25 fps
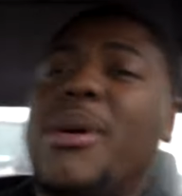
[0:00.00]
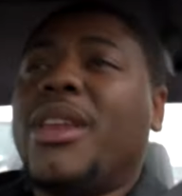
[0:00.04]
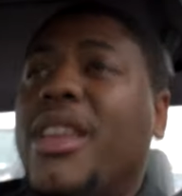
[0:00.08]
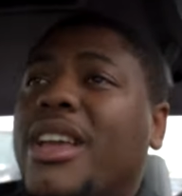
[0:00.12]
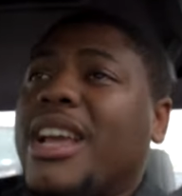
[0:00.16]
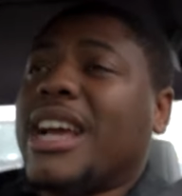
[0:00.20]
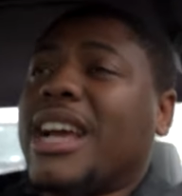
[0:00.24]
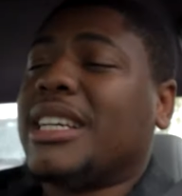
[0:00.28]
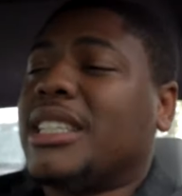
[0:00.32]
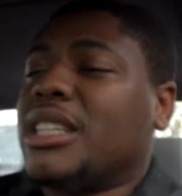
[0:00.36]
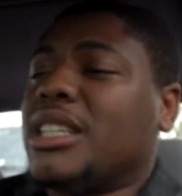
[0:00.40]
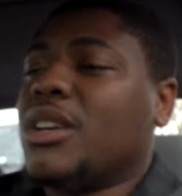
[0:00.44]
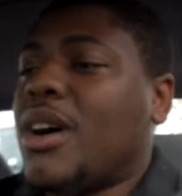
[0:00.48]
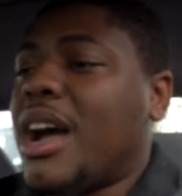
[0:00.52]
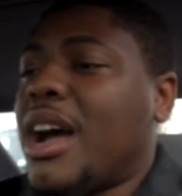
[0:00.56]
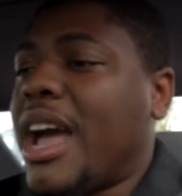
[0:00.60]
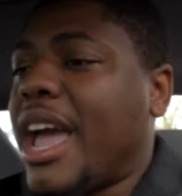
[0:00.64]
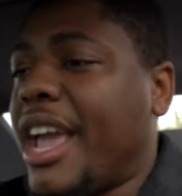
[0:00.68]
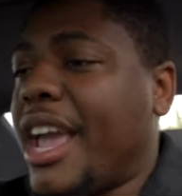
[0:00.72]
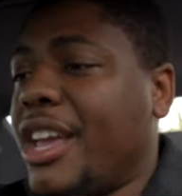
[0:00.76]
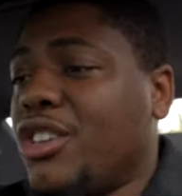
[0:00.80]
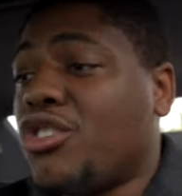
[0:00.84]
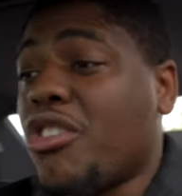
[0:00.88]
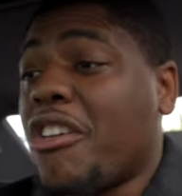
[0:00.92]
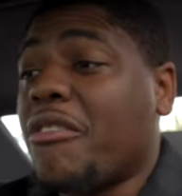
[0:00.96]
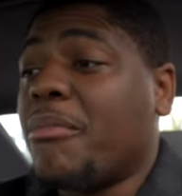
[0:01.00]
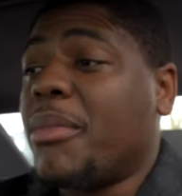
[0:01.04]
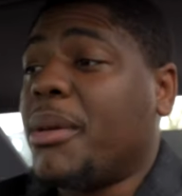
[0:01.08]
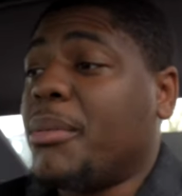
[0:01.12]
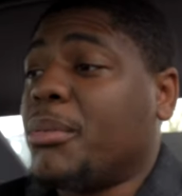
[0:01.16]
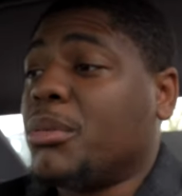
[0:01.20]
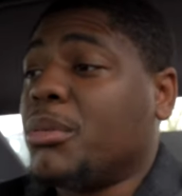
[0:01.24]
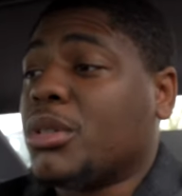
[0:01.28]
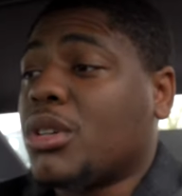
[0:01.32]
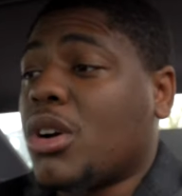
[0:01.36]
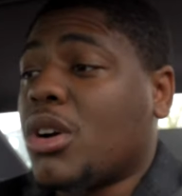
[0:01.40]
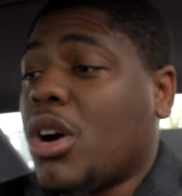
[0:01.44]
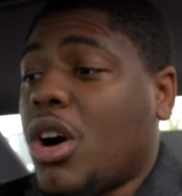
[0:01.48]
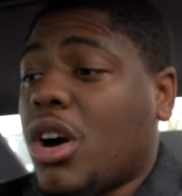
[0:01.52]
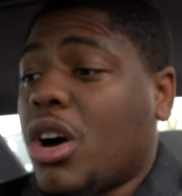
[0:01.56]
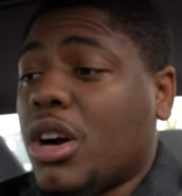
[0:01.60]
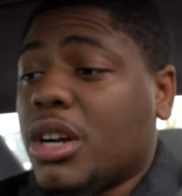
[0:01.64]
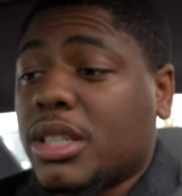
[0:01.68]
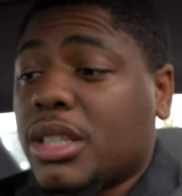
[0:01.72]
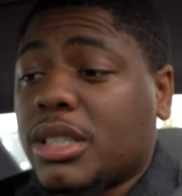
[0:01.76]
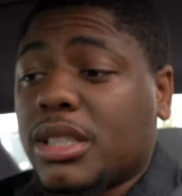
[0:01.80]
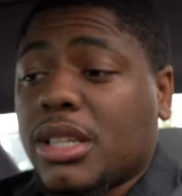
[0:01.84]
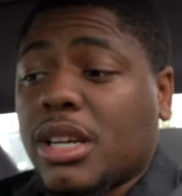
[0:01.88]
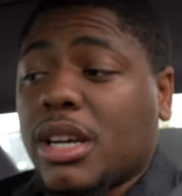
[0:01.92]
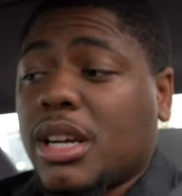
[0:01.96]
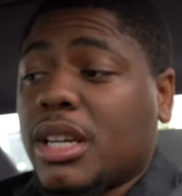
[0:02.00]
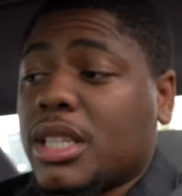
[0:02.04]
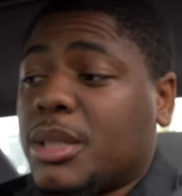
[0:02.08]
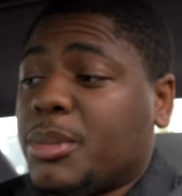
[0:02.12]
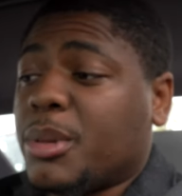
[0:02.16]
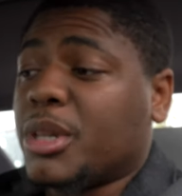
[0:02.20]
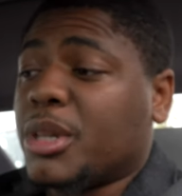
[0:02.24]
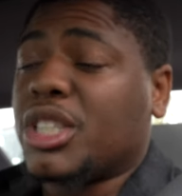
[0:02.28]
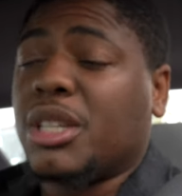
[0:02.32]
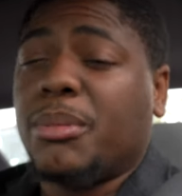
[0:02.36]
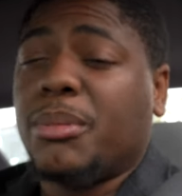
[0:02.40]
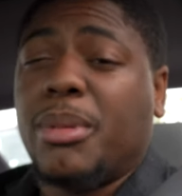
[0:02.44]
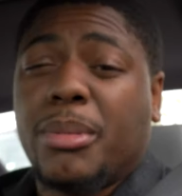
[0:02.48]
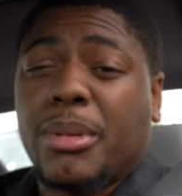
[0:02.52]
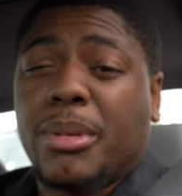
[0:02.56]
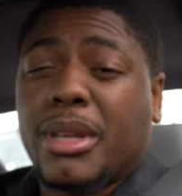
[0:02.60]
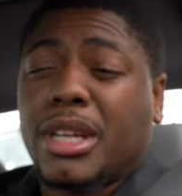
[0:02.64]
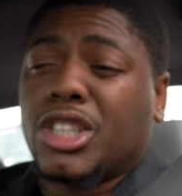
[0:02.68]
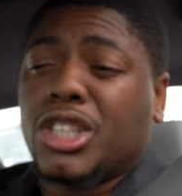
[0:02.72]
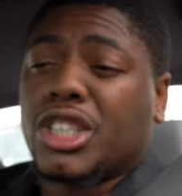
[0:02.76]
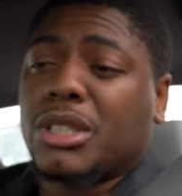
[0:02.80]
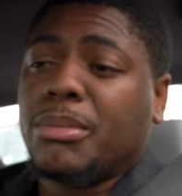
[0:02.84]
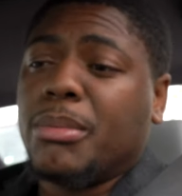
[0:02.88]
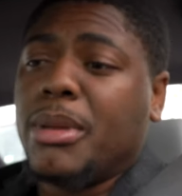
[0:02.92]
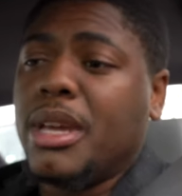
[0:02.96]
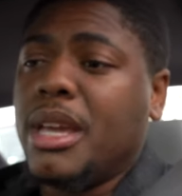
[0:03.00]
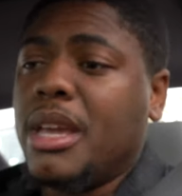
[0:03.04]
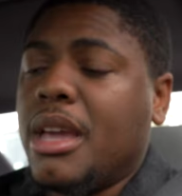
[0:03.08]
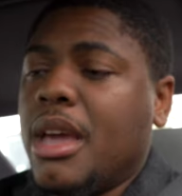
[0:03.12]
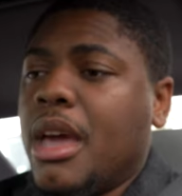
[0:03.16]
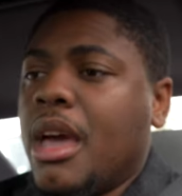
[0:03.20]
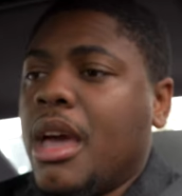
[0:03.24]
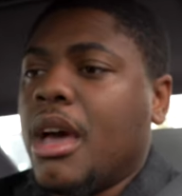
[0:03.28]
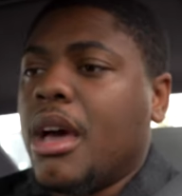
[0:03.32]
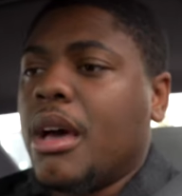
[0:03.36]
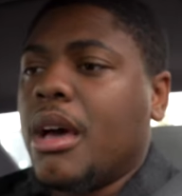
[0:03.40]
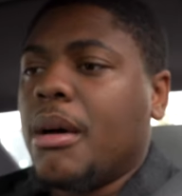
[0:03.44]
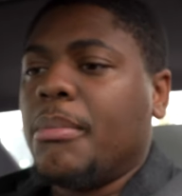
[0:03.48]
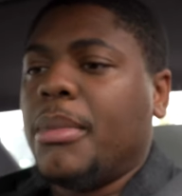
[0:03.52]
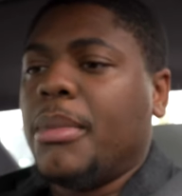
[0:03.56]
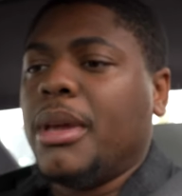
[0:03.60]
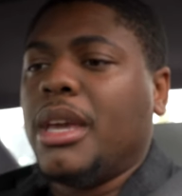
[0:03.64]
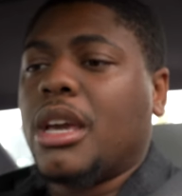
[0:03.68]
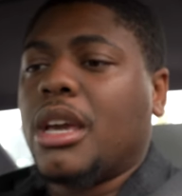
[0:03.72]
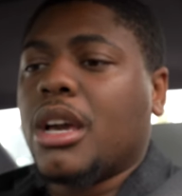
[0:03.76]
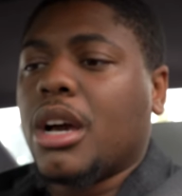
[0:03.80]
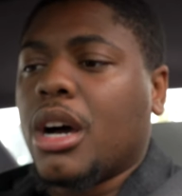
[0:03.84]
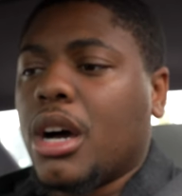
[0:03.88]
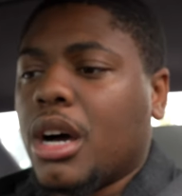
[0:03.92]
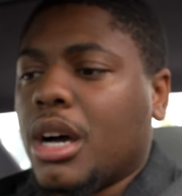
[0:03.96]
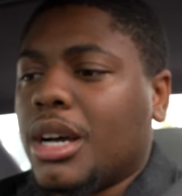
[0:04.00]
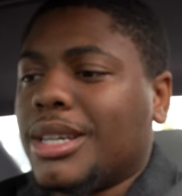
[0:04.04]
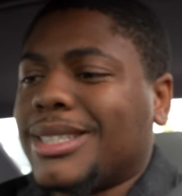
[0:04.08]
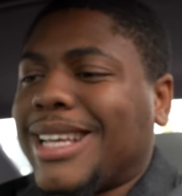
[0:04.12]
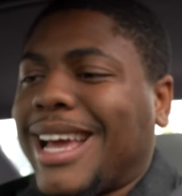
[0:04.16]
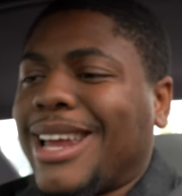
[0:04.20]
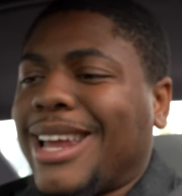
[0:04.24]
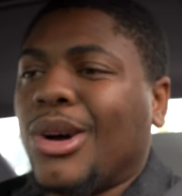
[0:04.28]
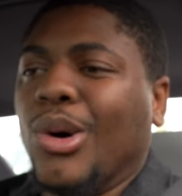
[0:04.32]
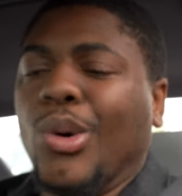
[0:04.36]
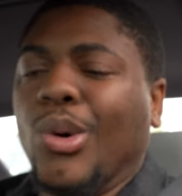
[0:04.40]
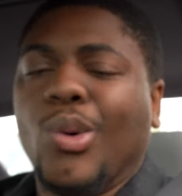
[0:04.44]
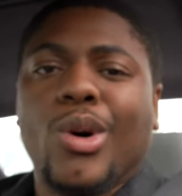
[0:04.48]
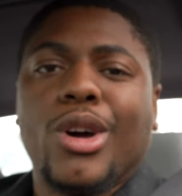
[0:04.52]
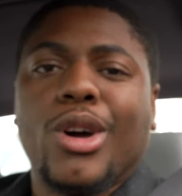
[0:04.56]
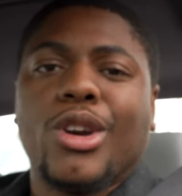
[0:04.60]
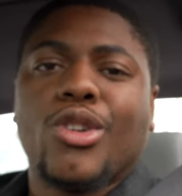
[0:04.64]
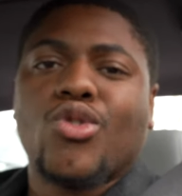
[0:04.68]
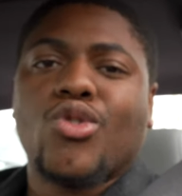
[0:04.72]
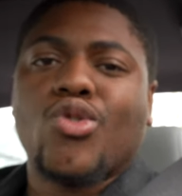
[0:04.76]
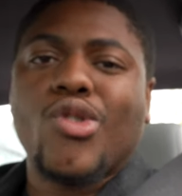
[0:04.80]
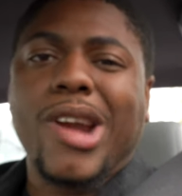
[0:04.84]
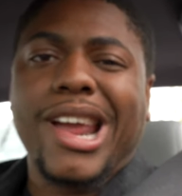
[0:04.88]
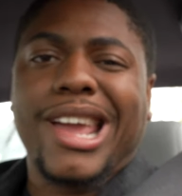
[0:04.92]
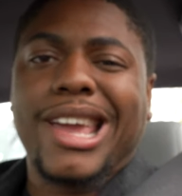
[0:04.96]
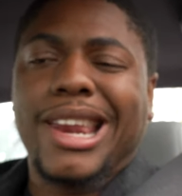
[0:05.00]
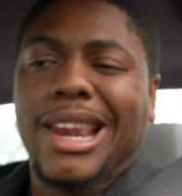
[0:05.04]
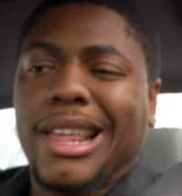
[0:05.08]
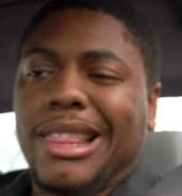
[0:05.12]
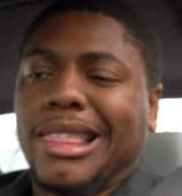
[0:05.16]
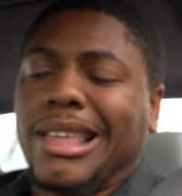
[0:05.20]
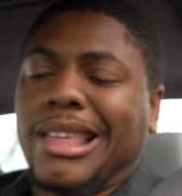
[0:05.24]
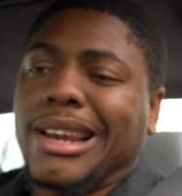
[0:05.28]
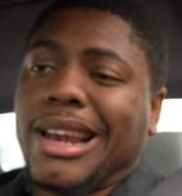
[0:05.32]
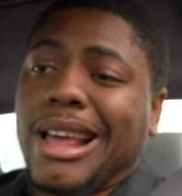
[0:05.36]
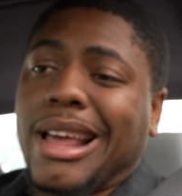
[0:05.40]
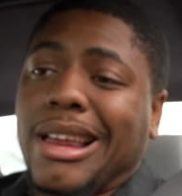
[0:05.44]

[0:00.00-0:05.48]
many of you guys know I hate driving people's cars, uh, especially people that I just meet because I don't want to wreck anything.